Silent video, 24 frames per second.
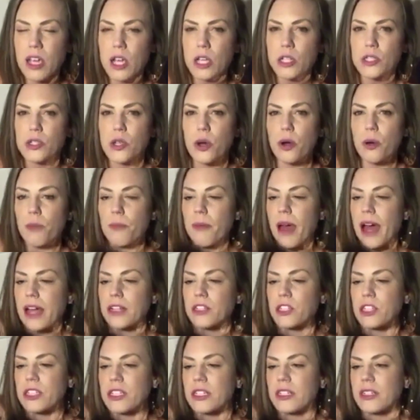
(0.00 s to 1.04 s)
So
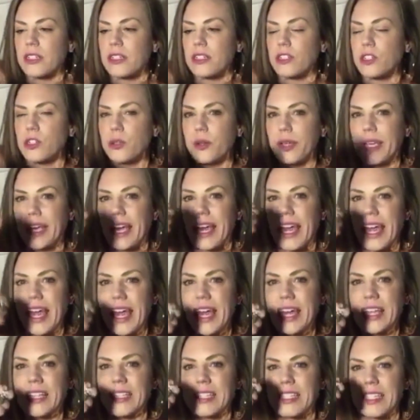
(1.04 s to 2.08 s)
imagine doing a
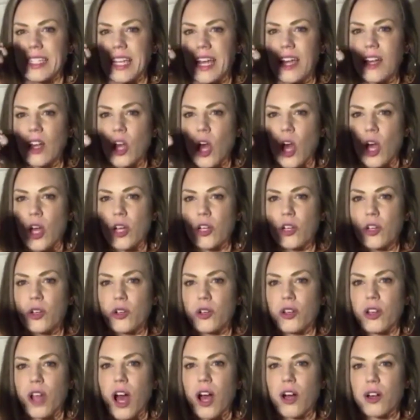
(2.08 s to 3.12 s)
handstand on your
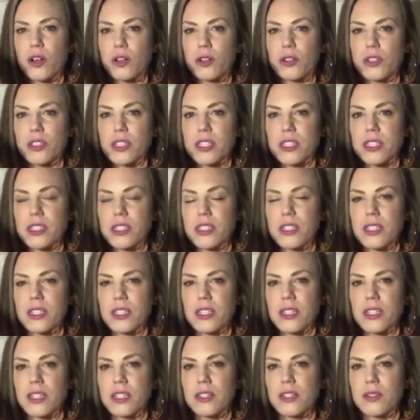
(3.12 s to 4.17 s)
knuckles,
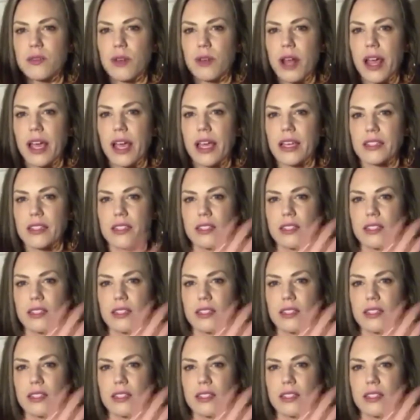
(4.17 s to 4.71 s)
right?